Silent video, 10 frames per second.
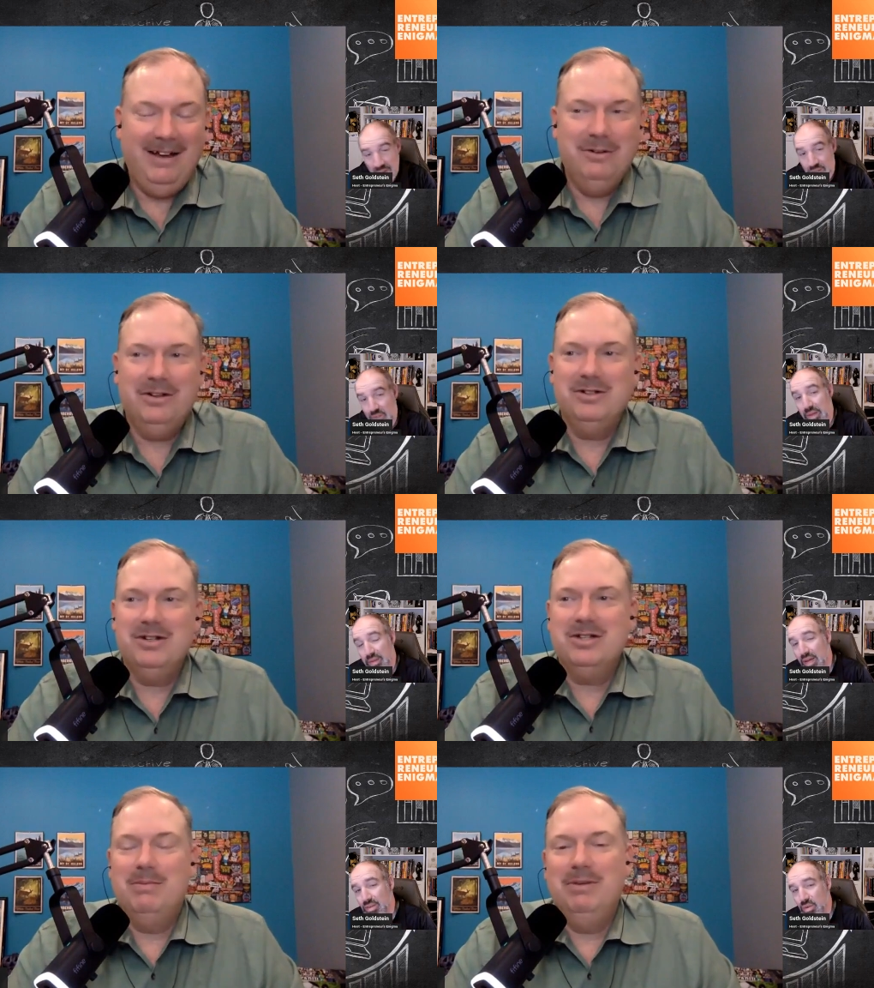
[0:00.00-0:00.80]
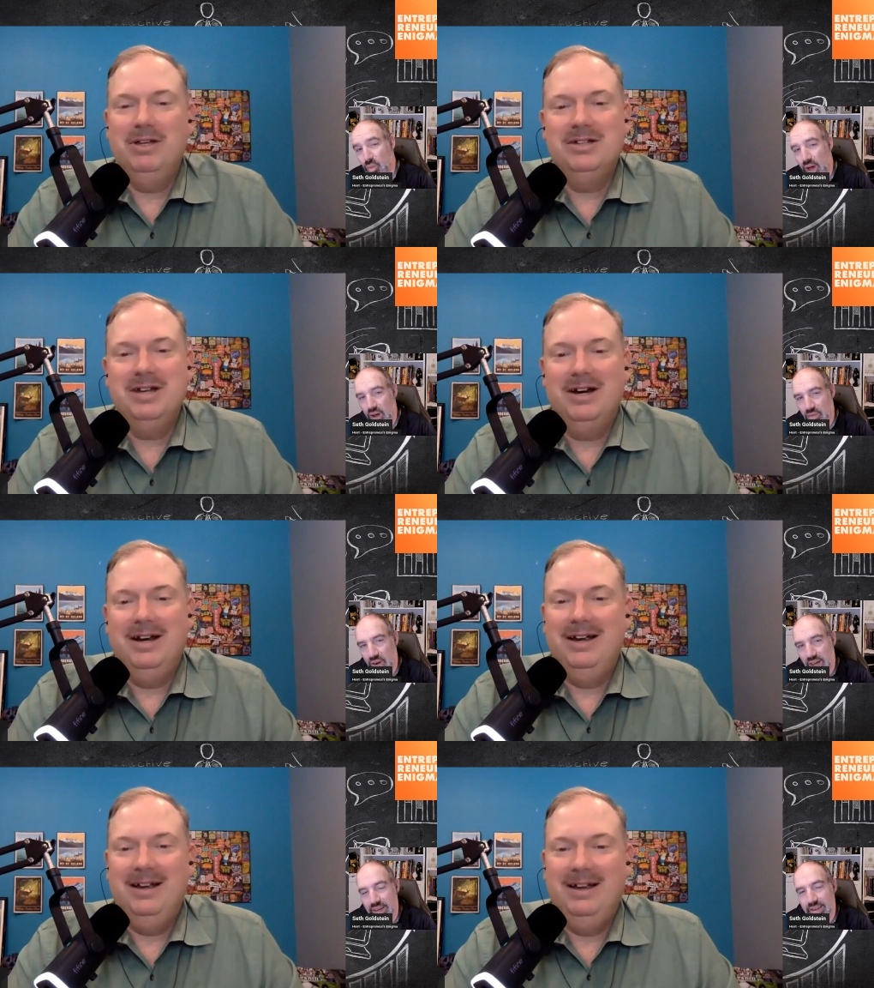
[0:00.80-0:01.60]
Speaker 1: that it was a, just that was a wild
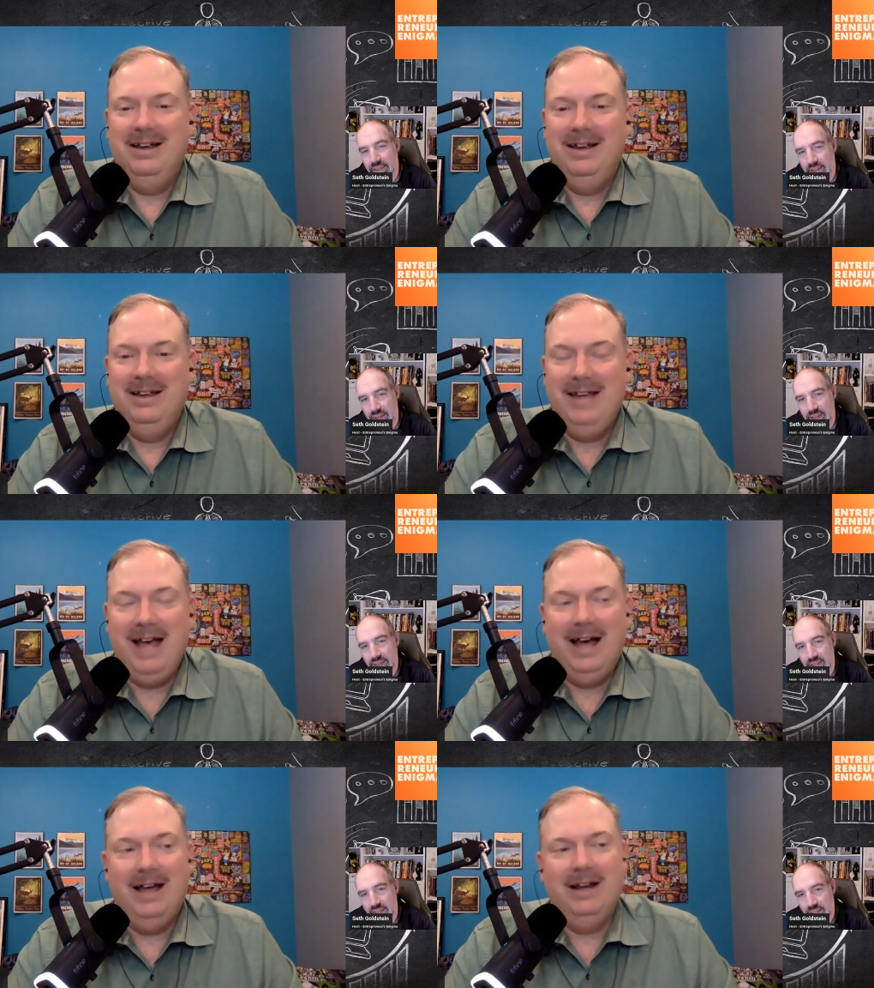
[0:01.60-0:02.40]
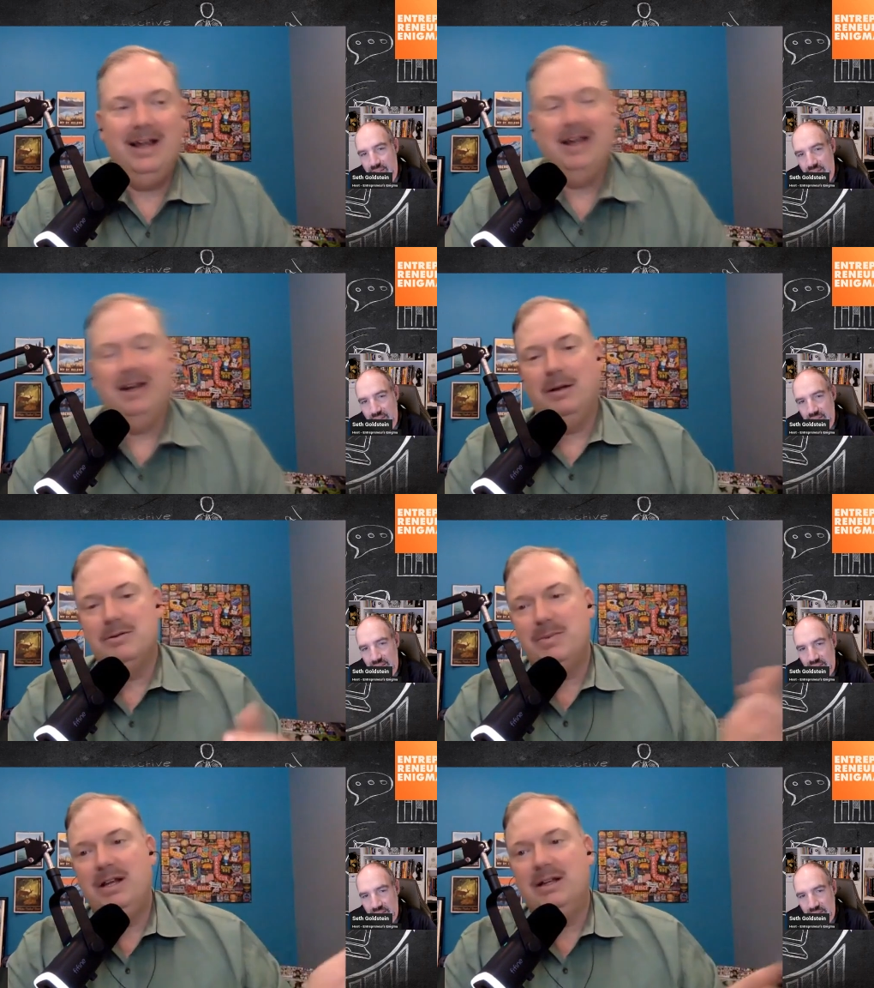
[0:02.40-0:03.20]
ride. Yeah, yeah, and I ended up
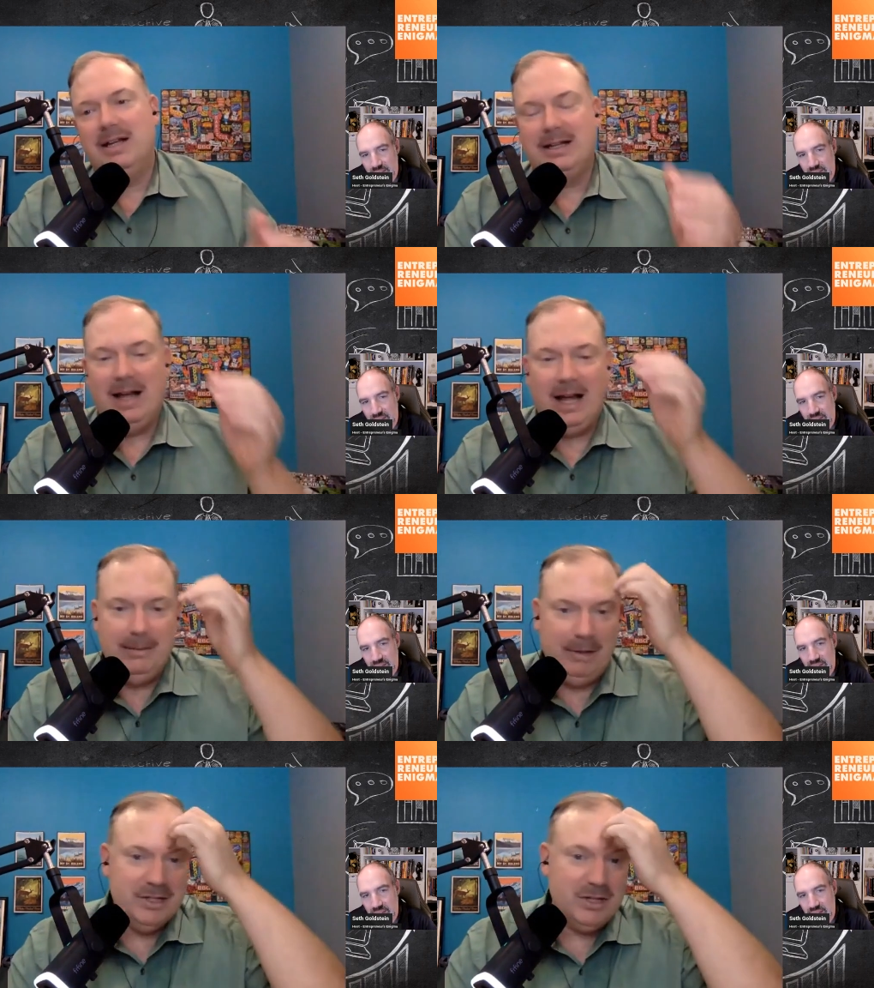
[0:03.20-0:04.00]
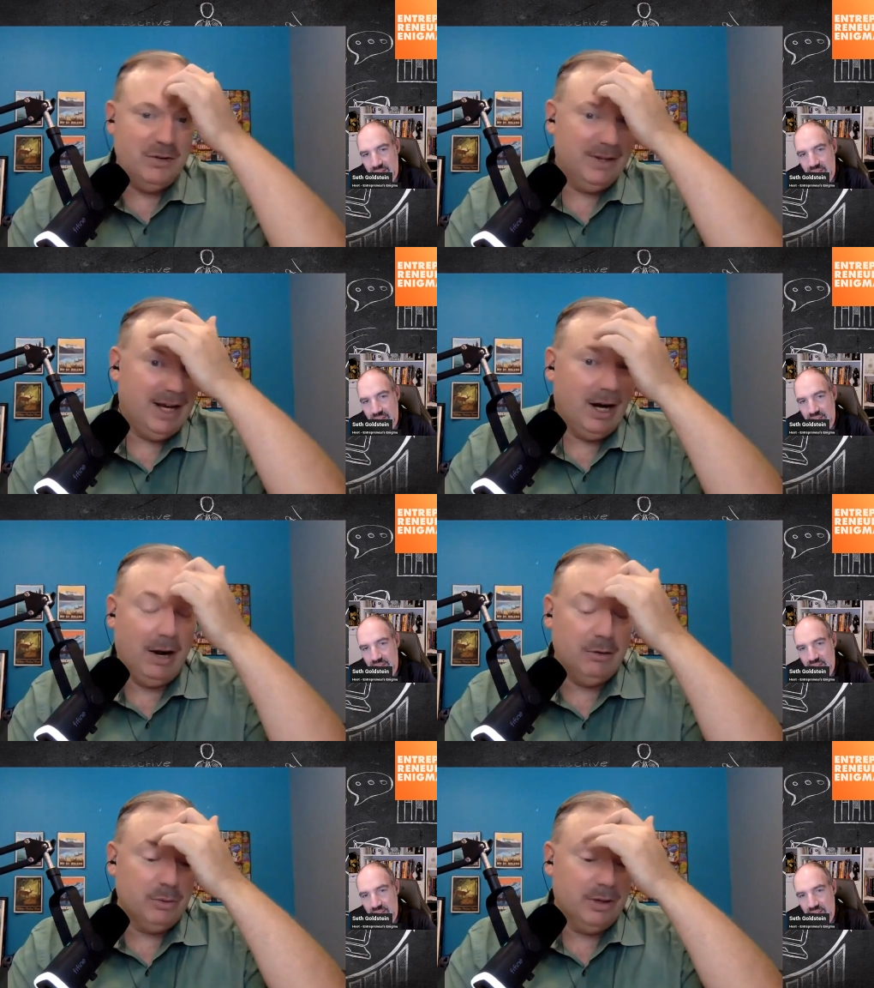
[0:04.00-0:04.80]
spending like nine months over there.
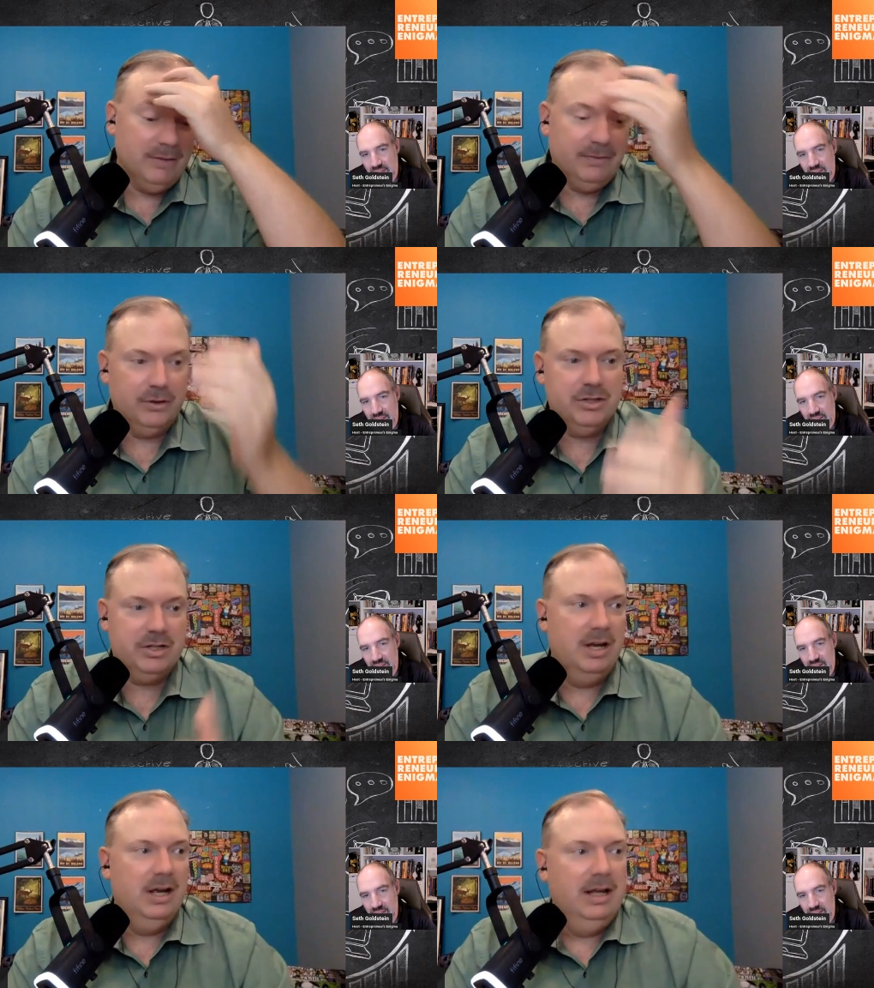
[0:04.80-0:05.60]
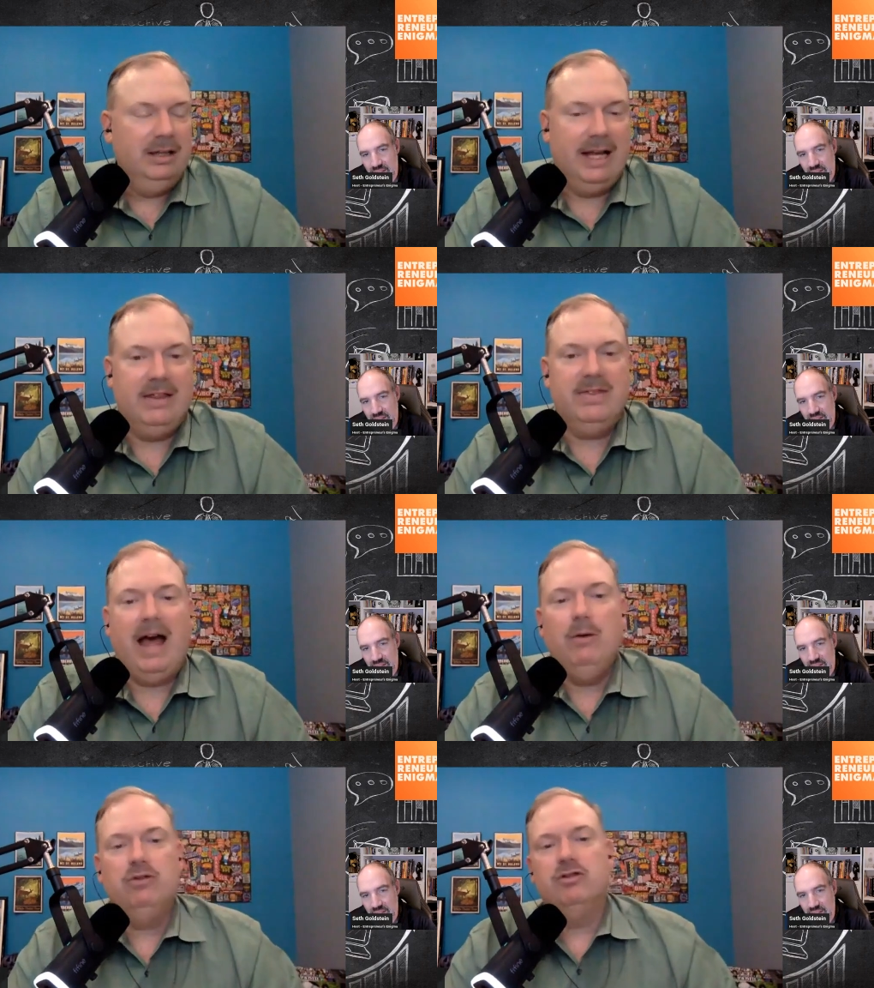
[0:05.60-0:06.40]
I was one of the first like
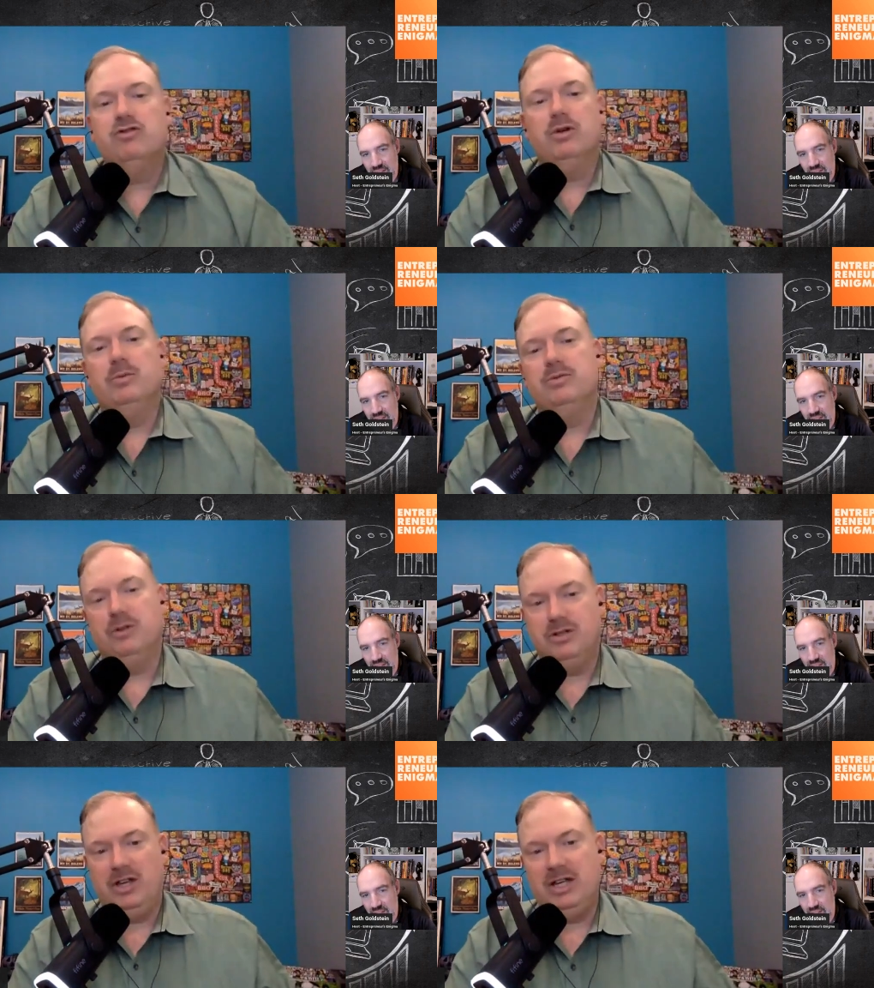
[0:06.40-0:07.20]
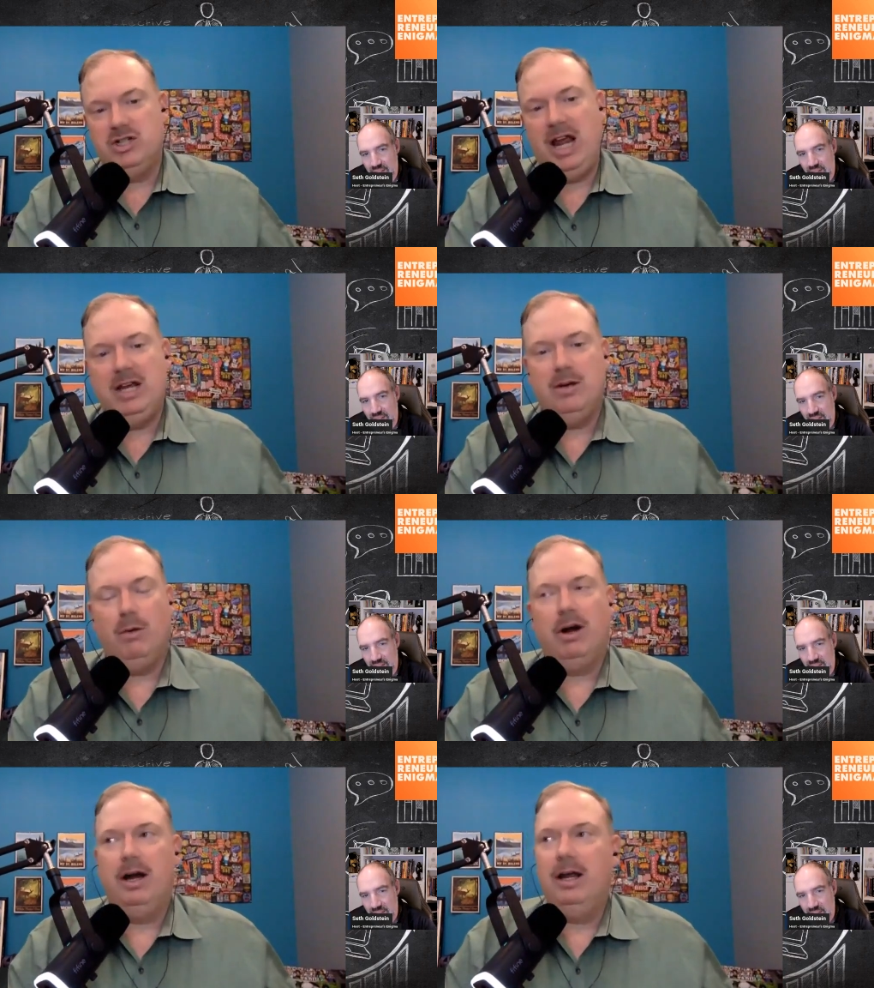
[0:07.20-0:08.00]
thousand troops, so it's like
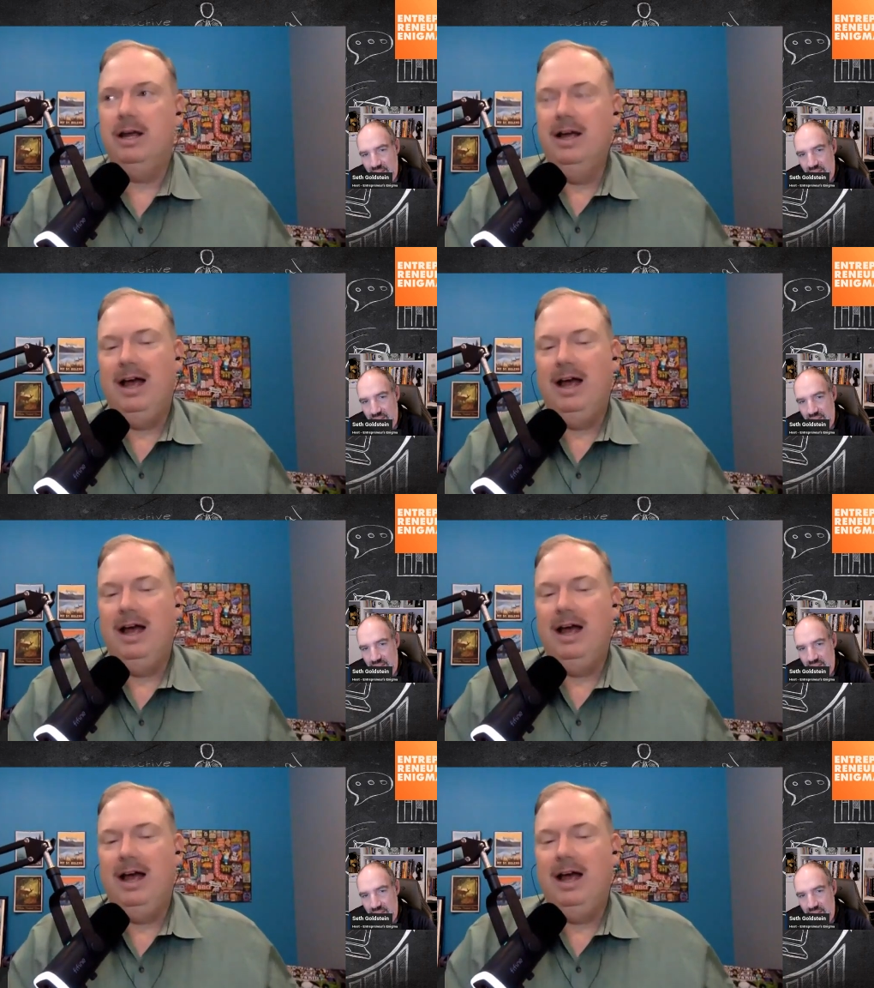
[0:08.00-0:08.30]
January.